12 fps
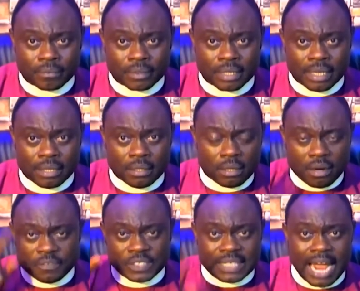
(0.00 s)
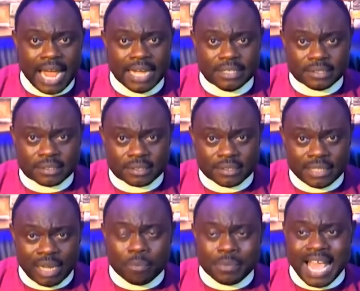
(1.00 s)
A lot of signs. There
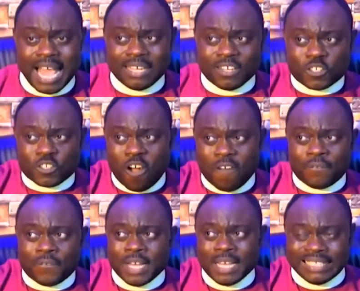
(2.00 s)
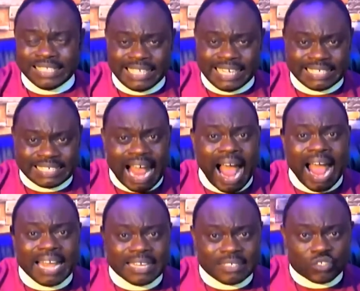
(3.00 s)
will be a lot of
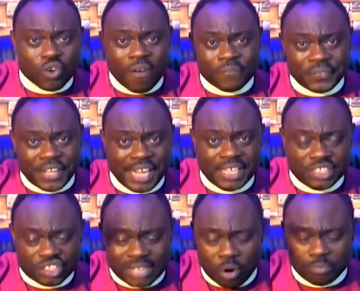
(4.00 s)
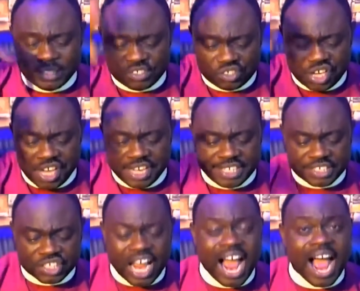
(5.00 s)
designs of things that will be seen in the
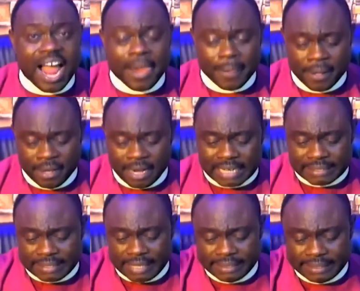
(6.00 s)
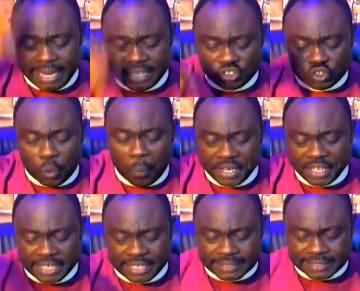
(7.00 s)
sky. I see things showing in
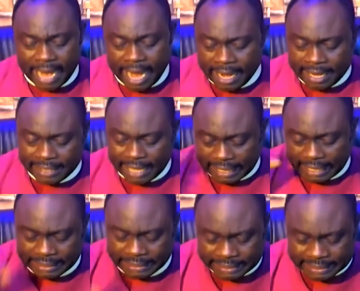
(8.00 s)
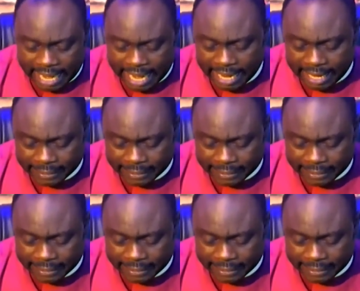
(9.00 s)
the sky like a design.